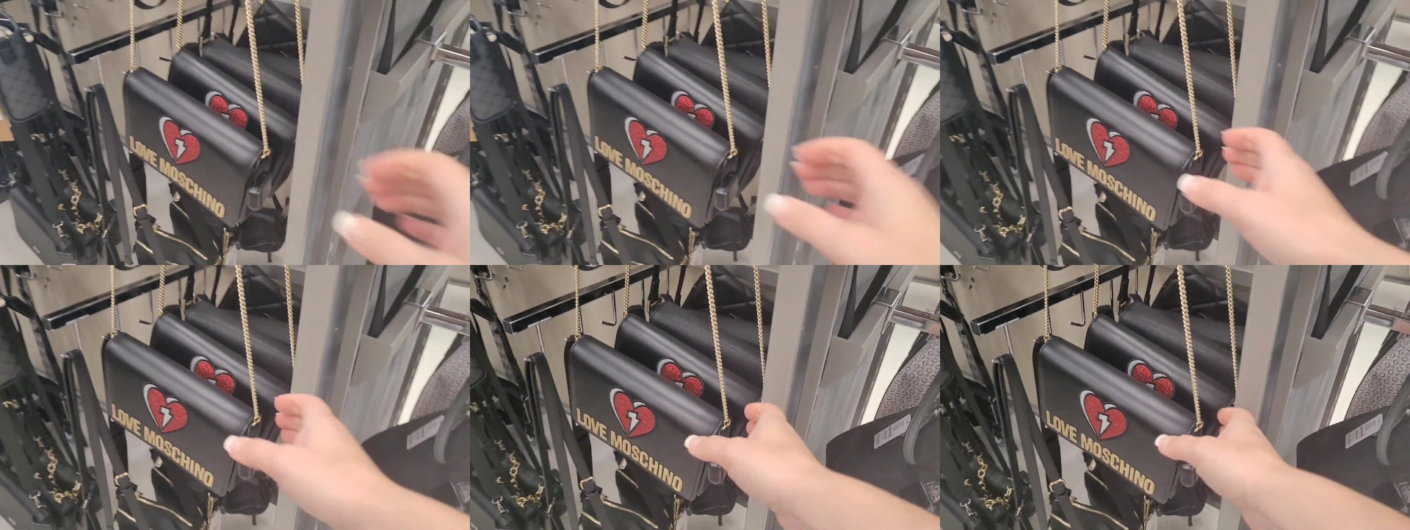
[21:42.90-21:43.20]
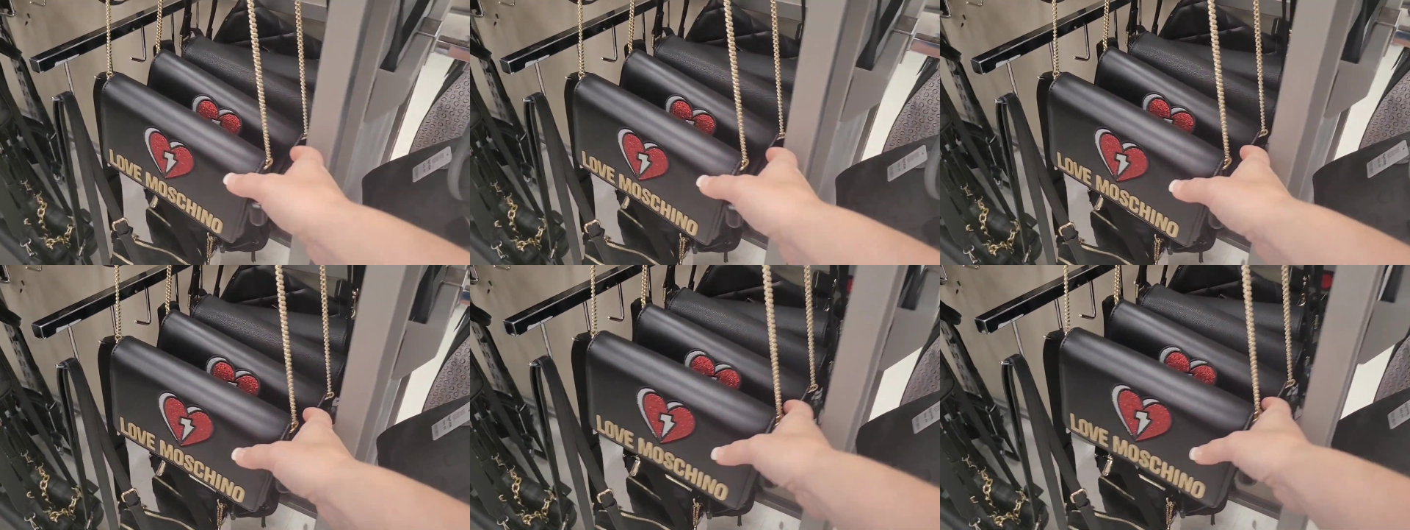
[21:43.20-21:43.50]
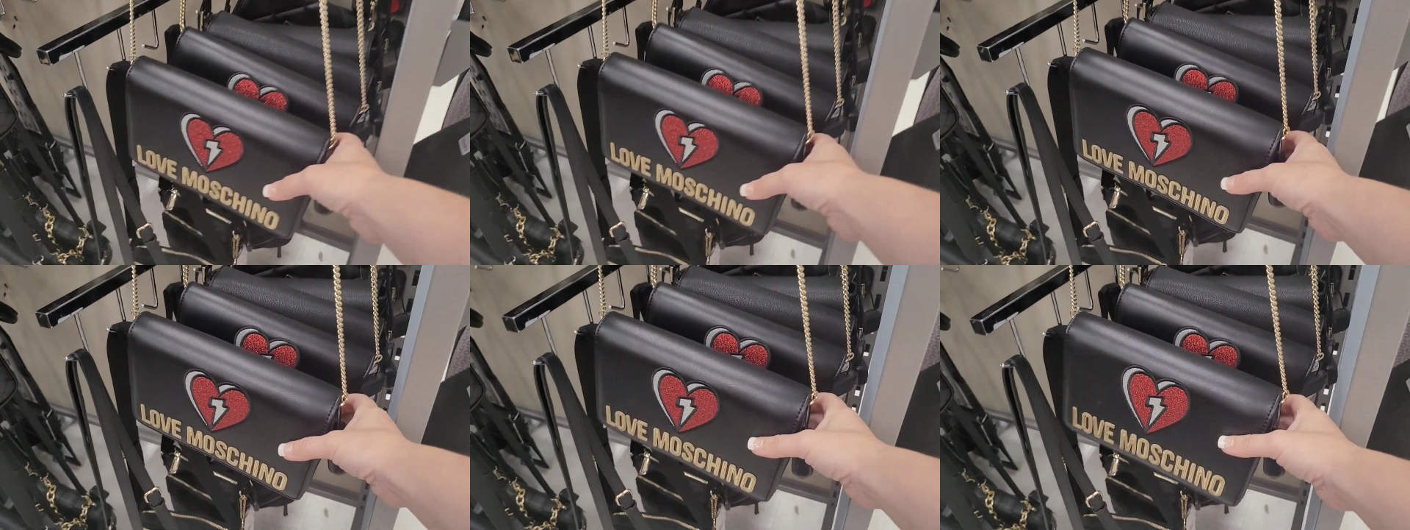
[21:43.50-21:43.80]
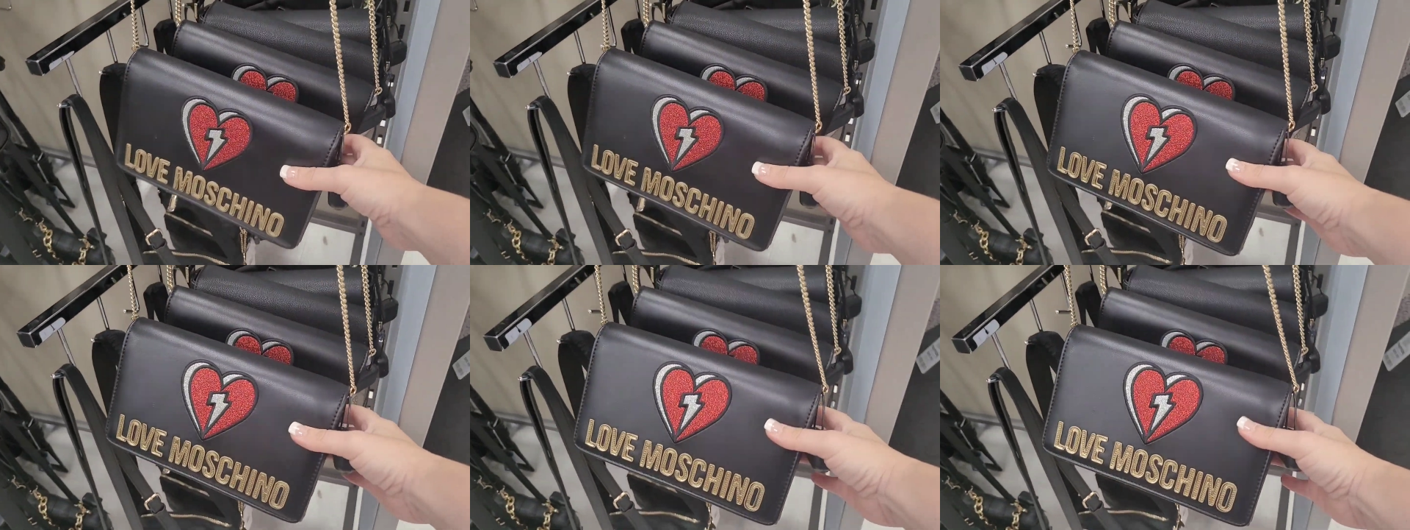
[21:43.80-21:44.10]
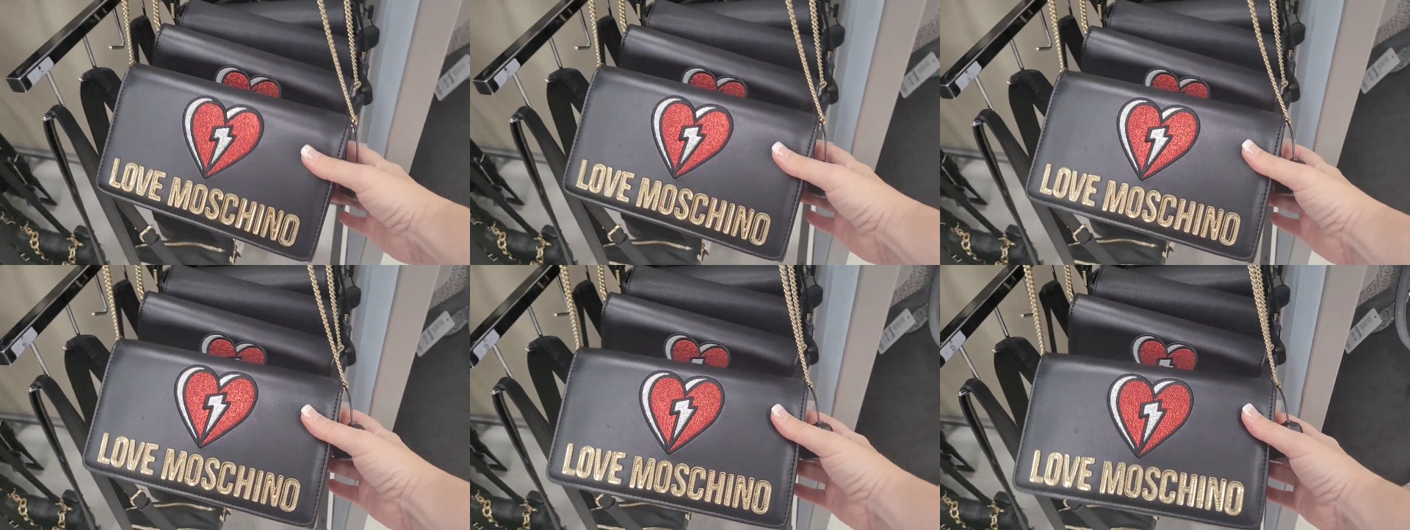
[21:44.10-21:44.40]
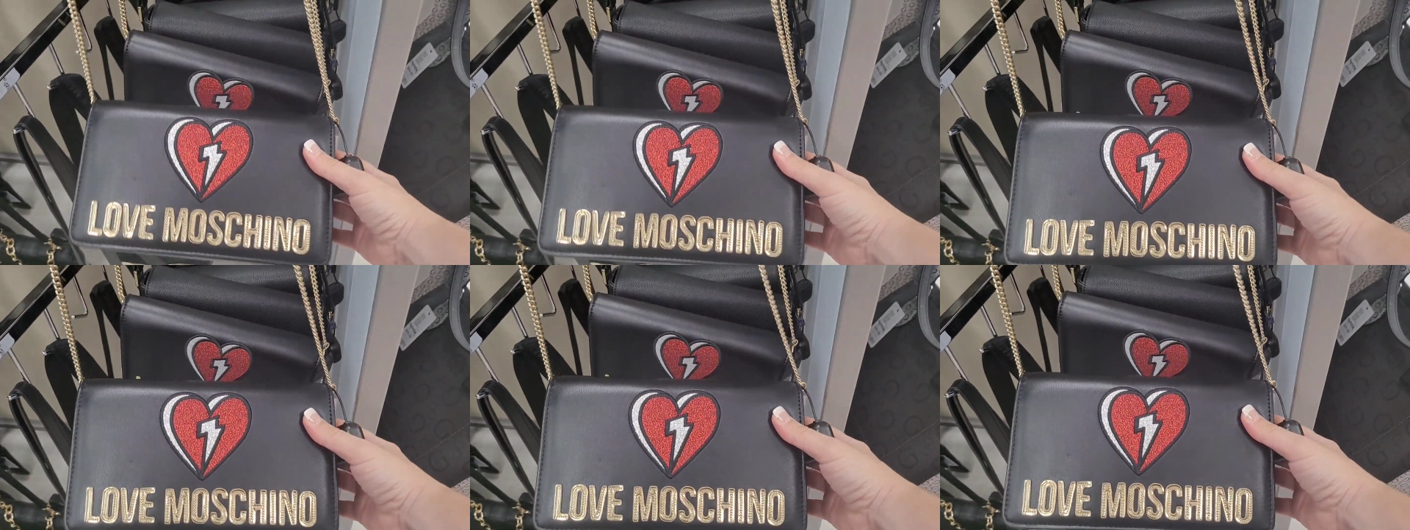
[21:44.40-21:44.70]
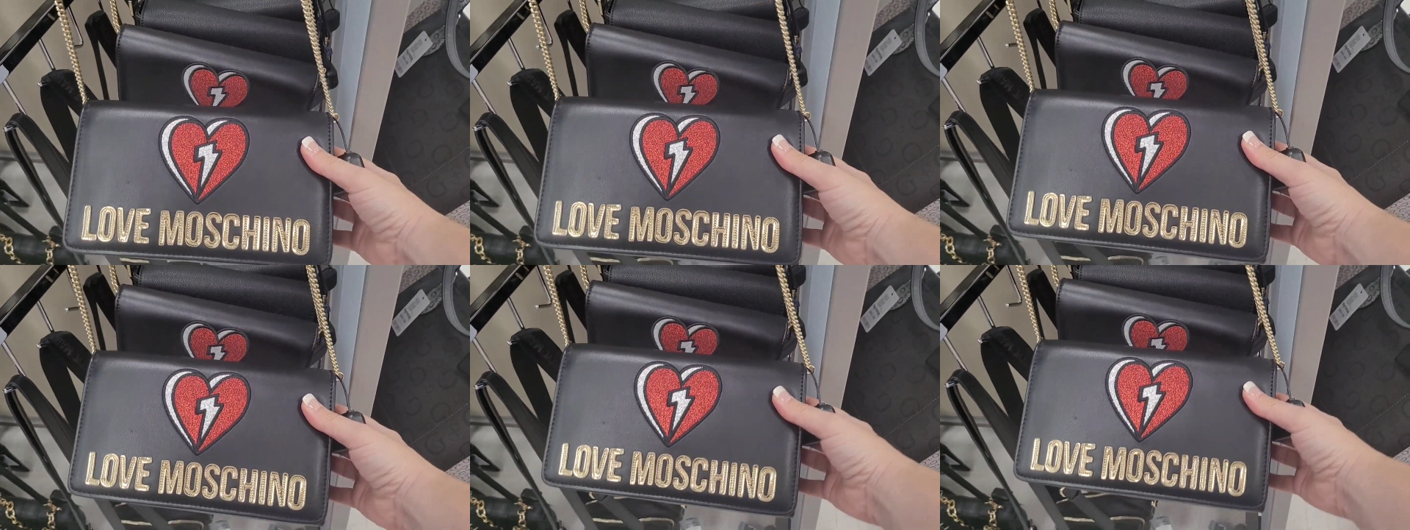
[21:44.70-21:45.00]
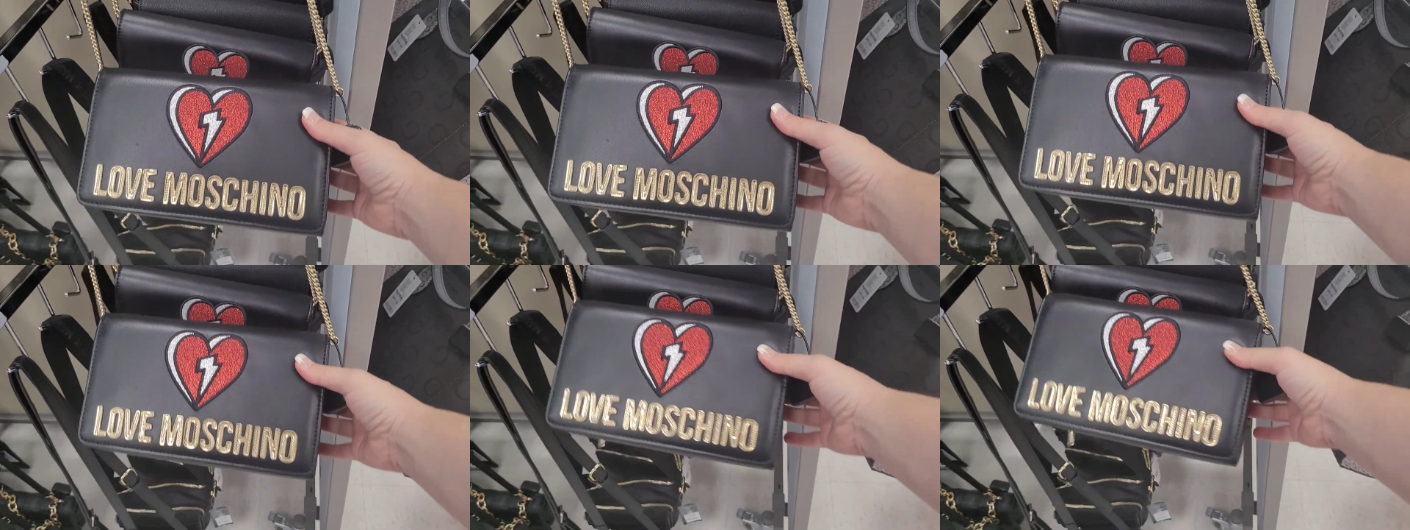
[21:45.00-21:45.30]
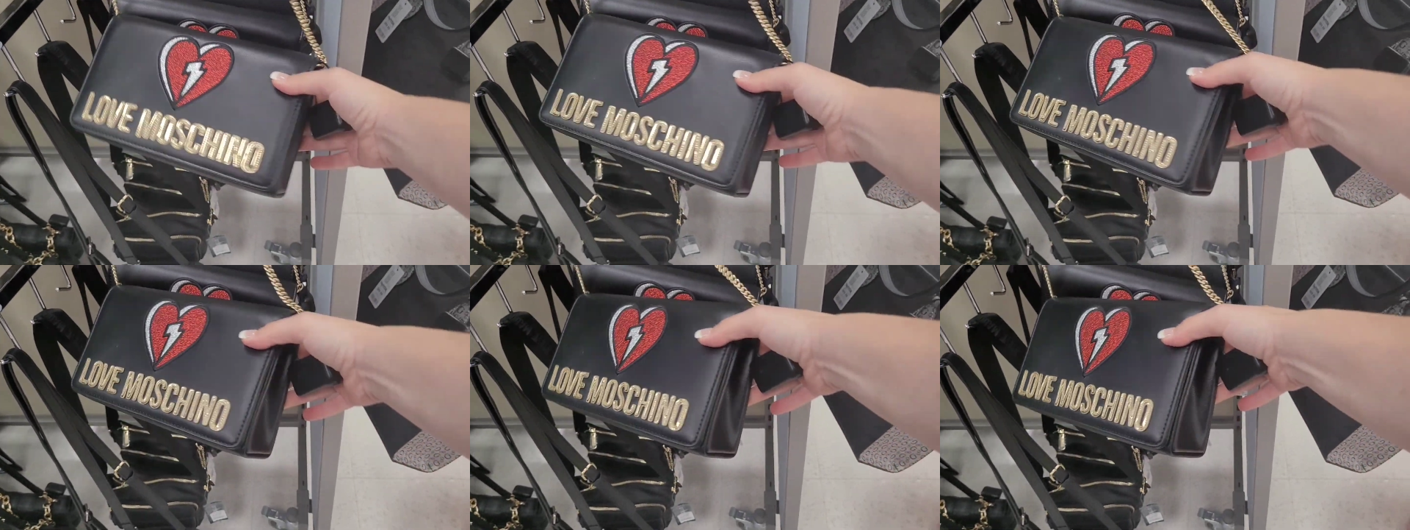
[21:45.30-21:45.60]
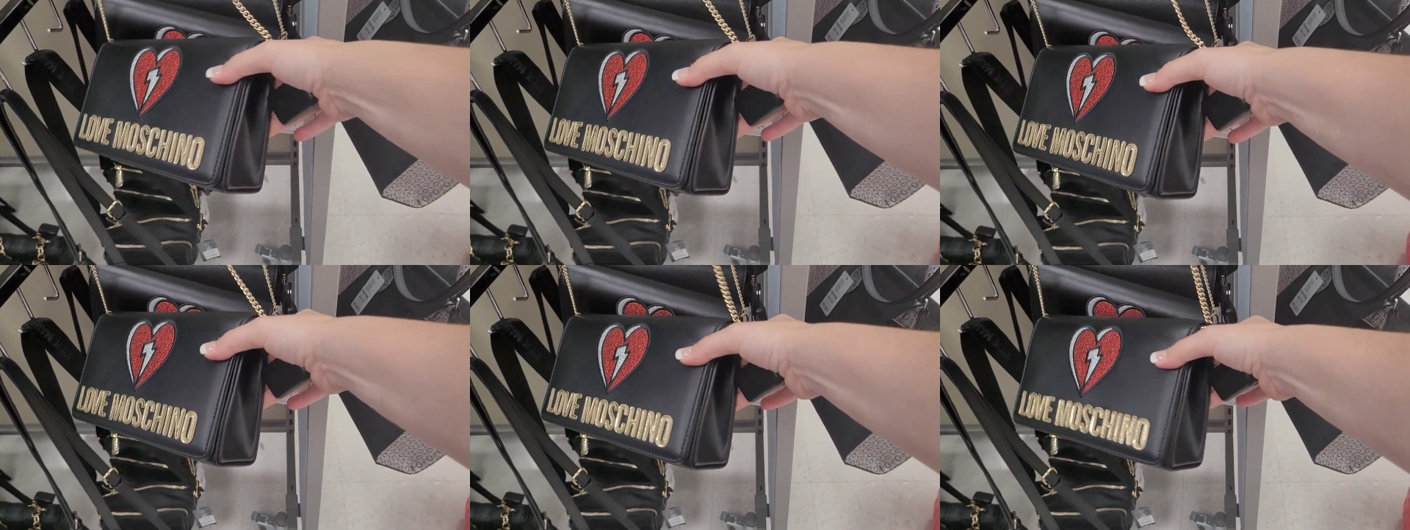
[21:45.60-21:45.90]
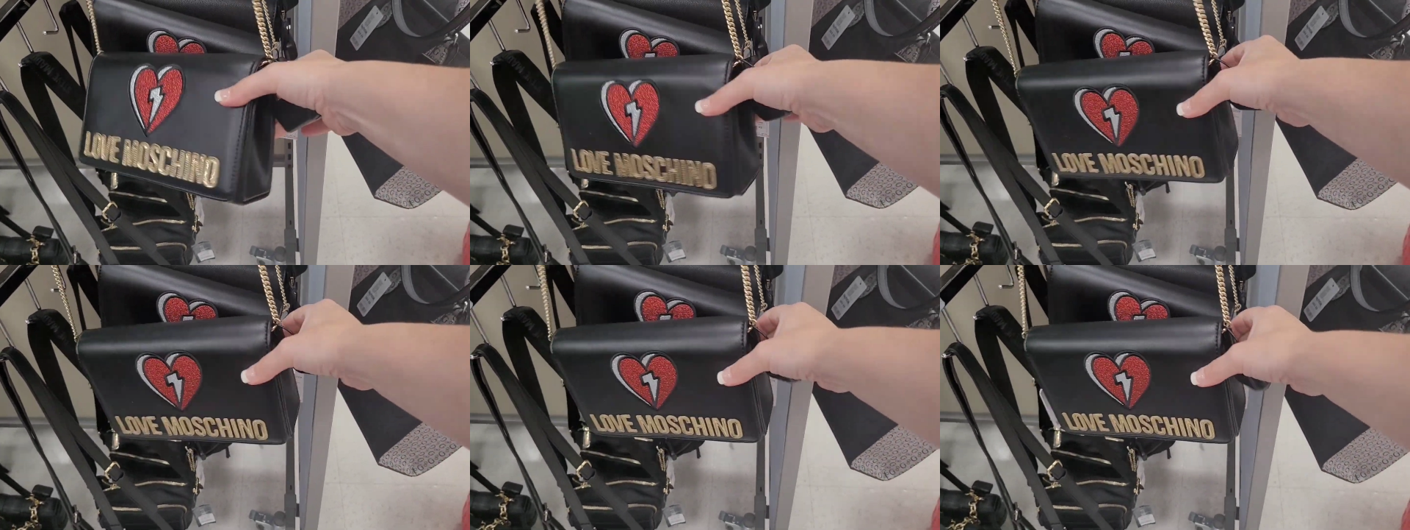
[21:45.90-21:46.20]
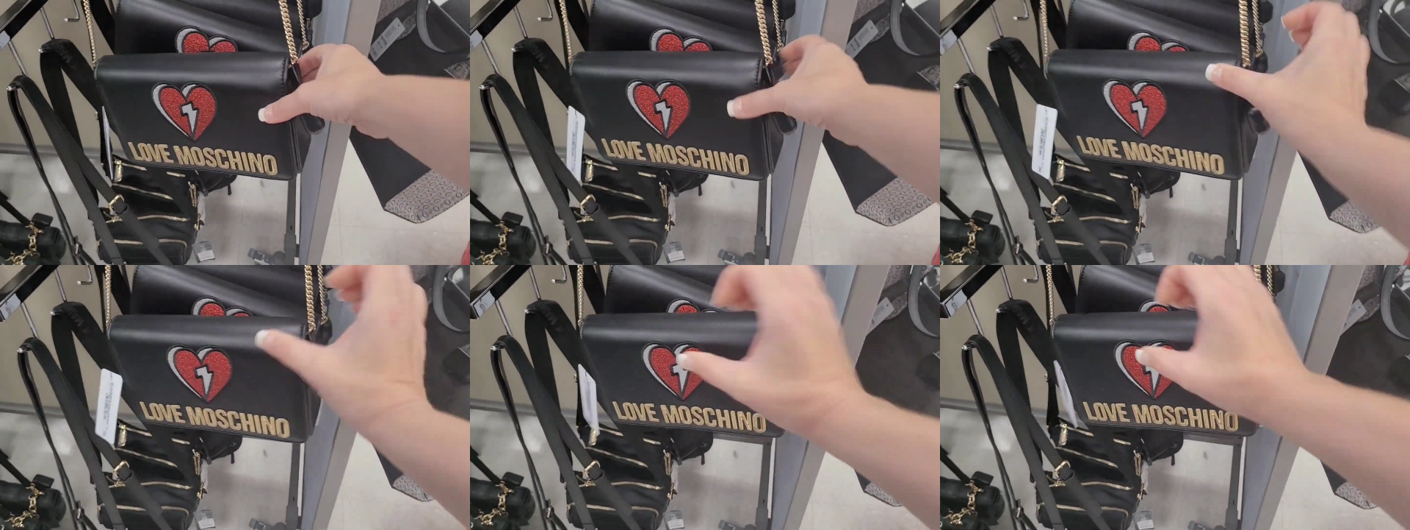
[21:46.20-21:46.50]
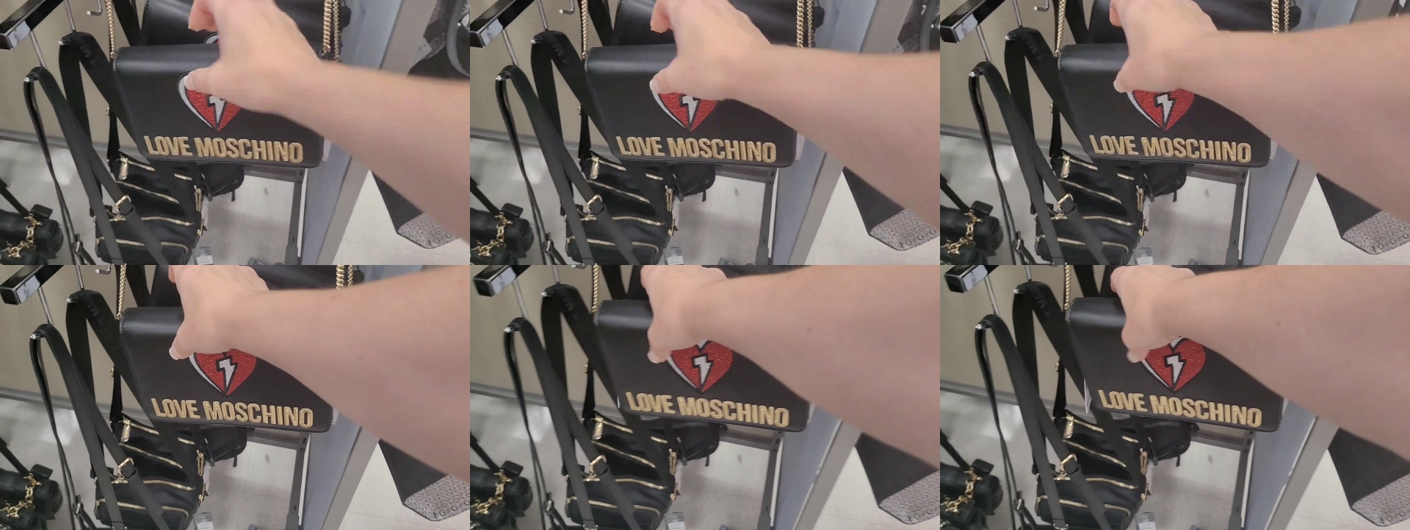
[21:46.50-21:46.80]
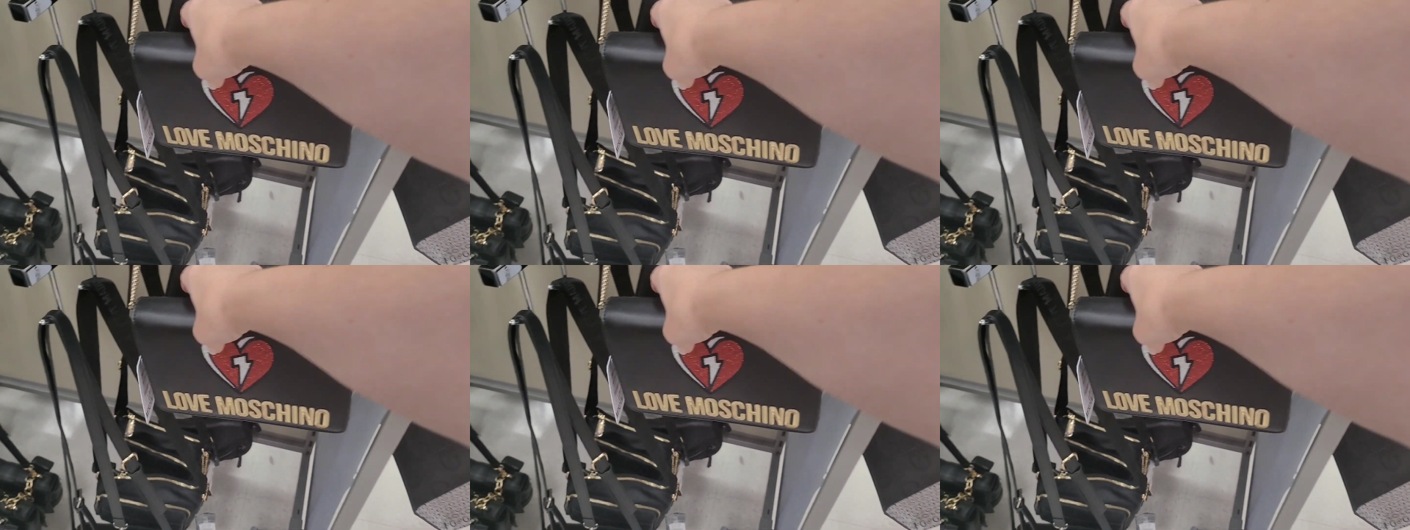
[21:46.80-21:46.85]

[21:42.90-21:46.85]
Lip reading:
(no speaker visible)